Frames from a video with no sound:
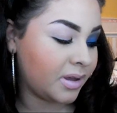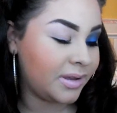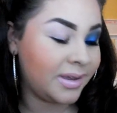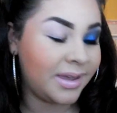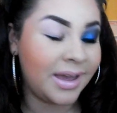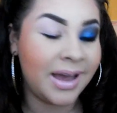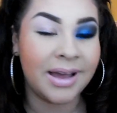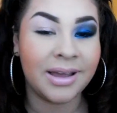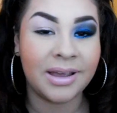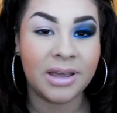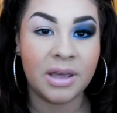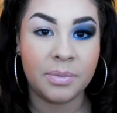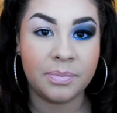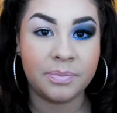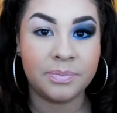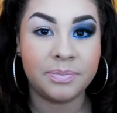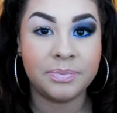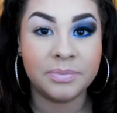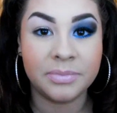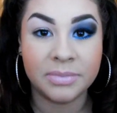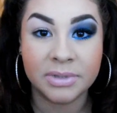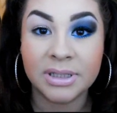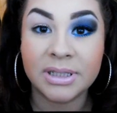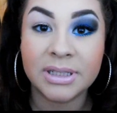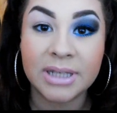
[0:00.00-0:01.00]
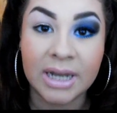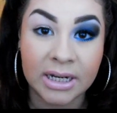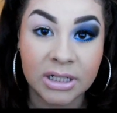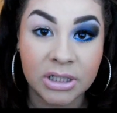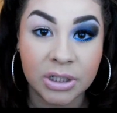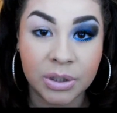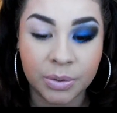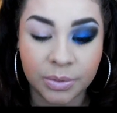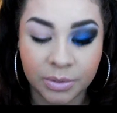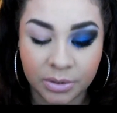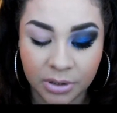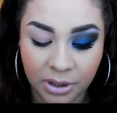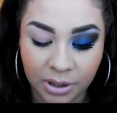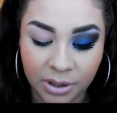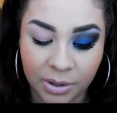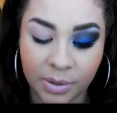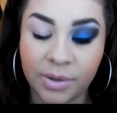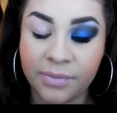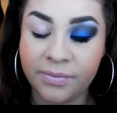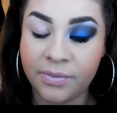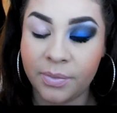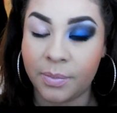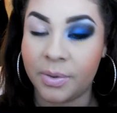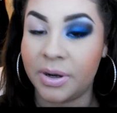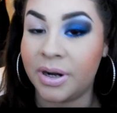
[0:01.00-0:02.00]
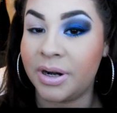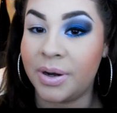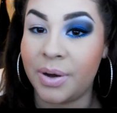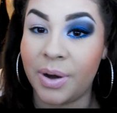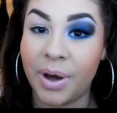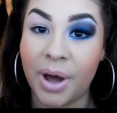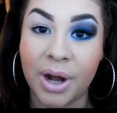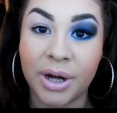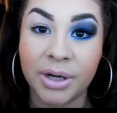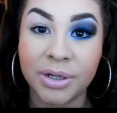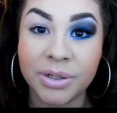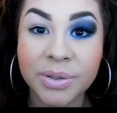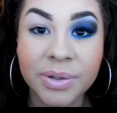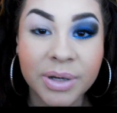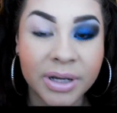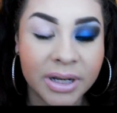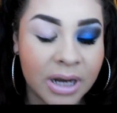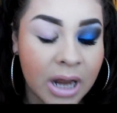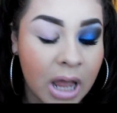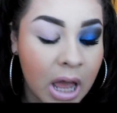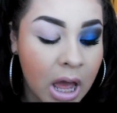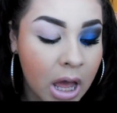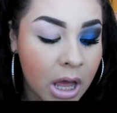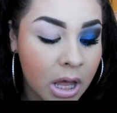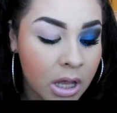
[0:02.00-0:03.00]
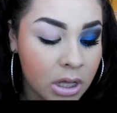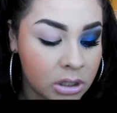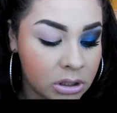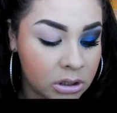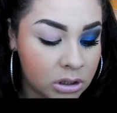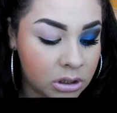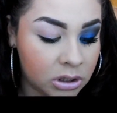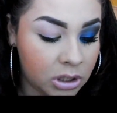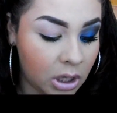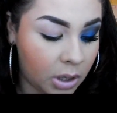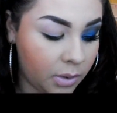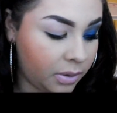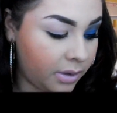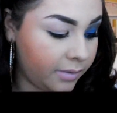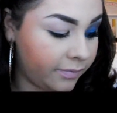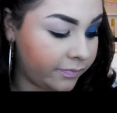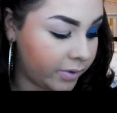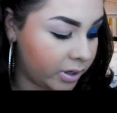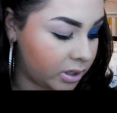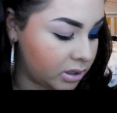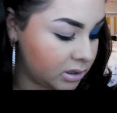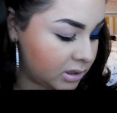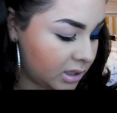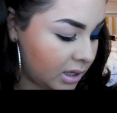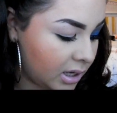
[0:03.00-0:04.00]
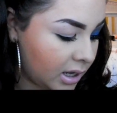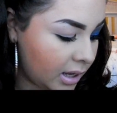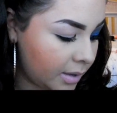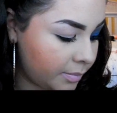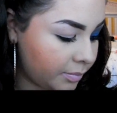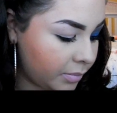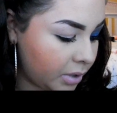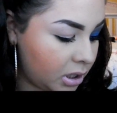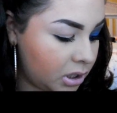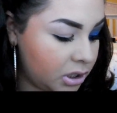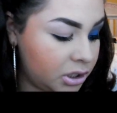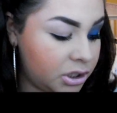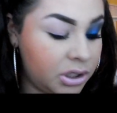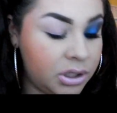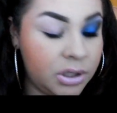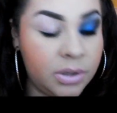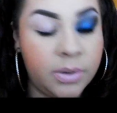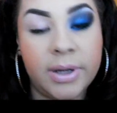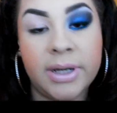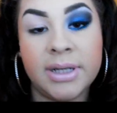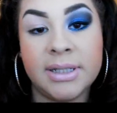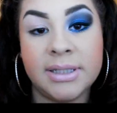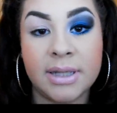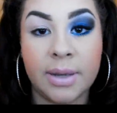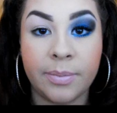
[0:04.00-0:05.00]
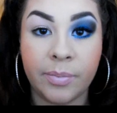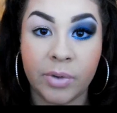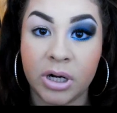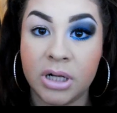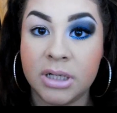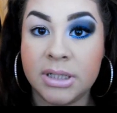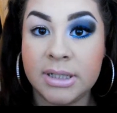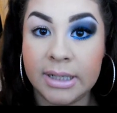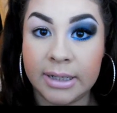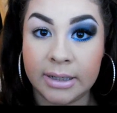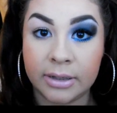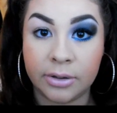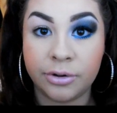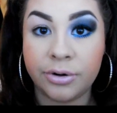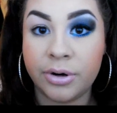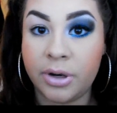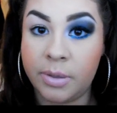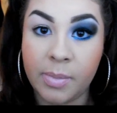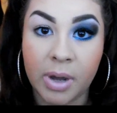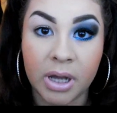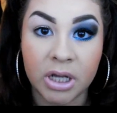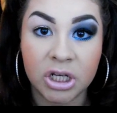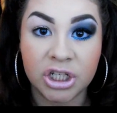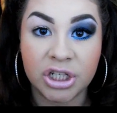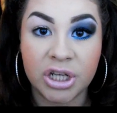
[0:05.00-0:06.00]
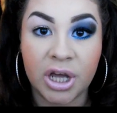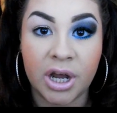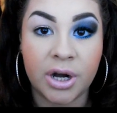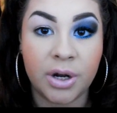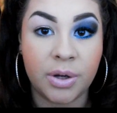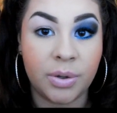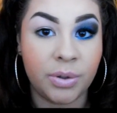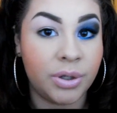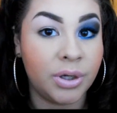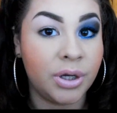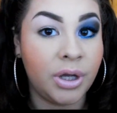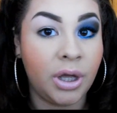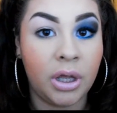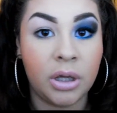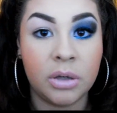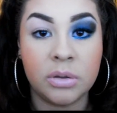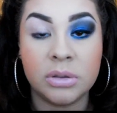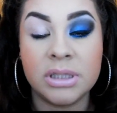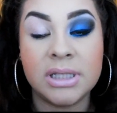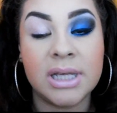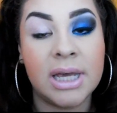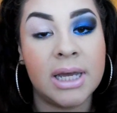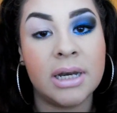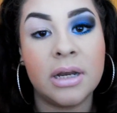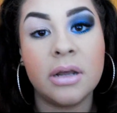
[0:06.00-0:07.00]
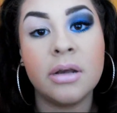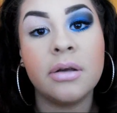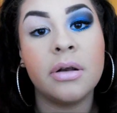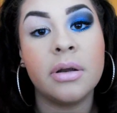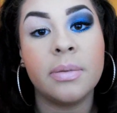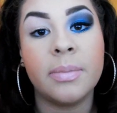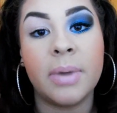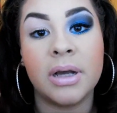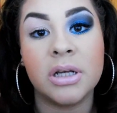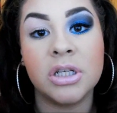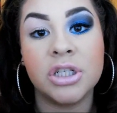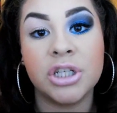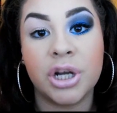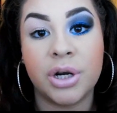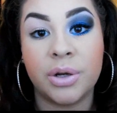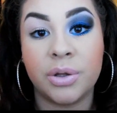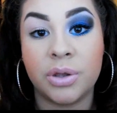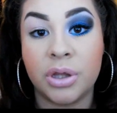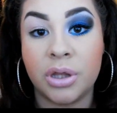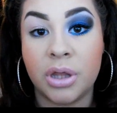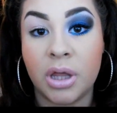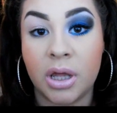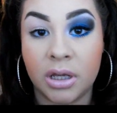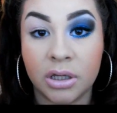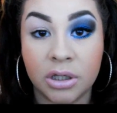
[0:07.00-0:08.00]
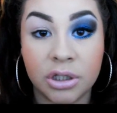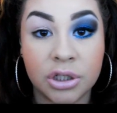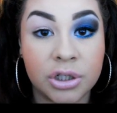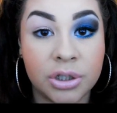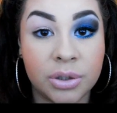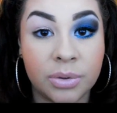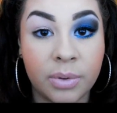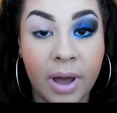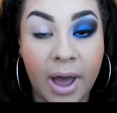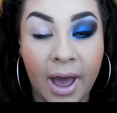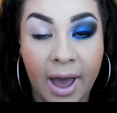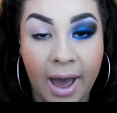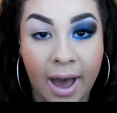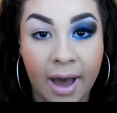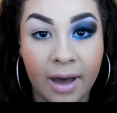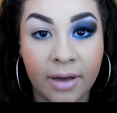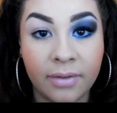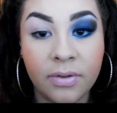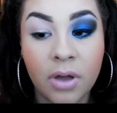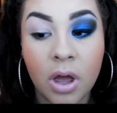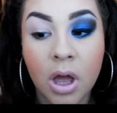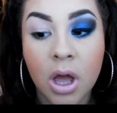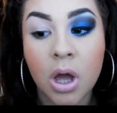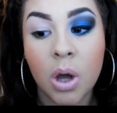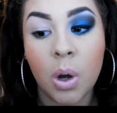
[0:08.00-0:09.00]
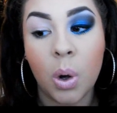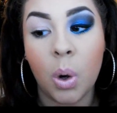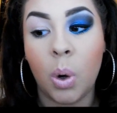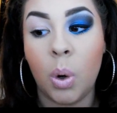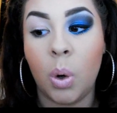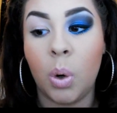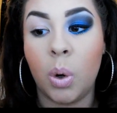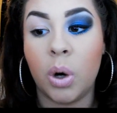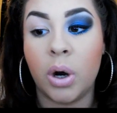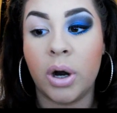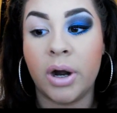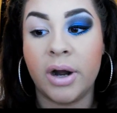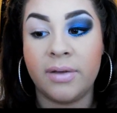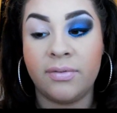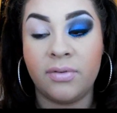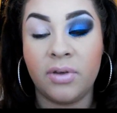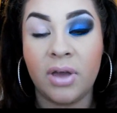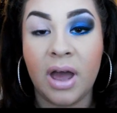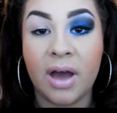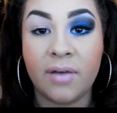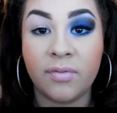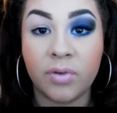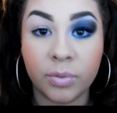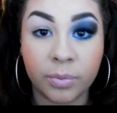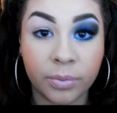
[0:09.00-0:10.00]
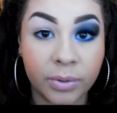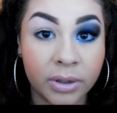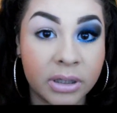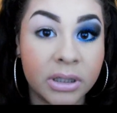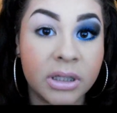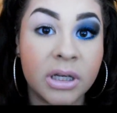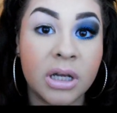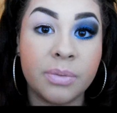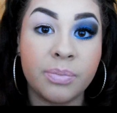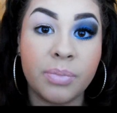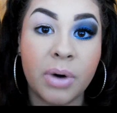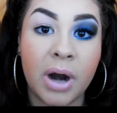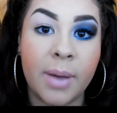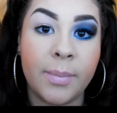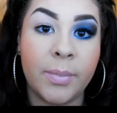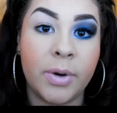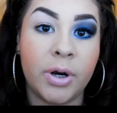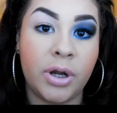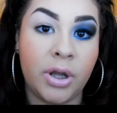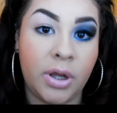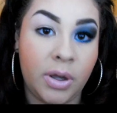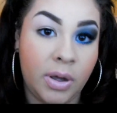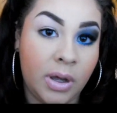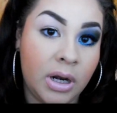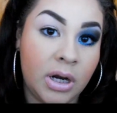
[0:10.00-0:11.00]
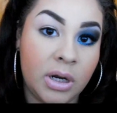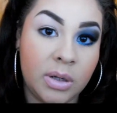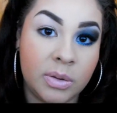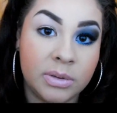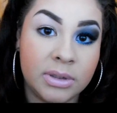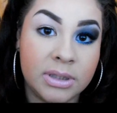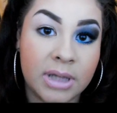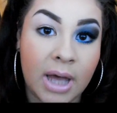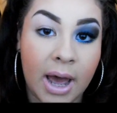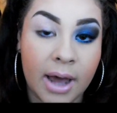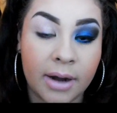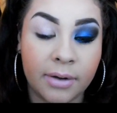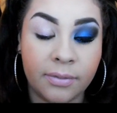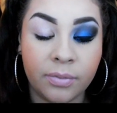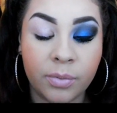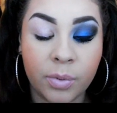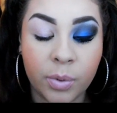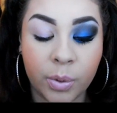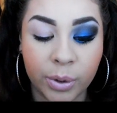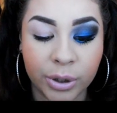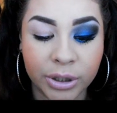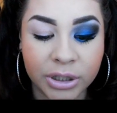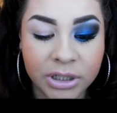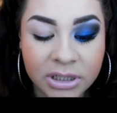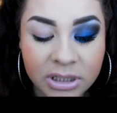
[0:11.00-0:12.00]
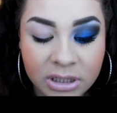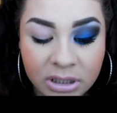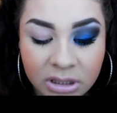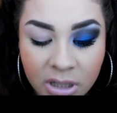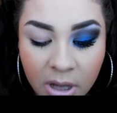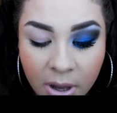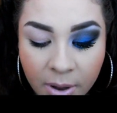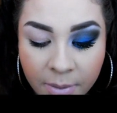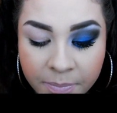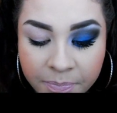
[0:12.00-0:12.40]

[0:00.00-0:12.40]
yeah, stay tuned, if you want to know how to do it. So the first thing I'm going to do is I'm going to take a cream eyeshadow. You can use any cream eyeshadow that you have, or if you have a really good primer, you can use that, of course.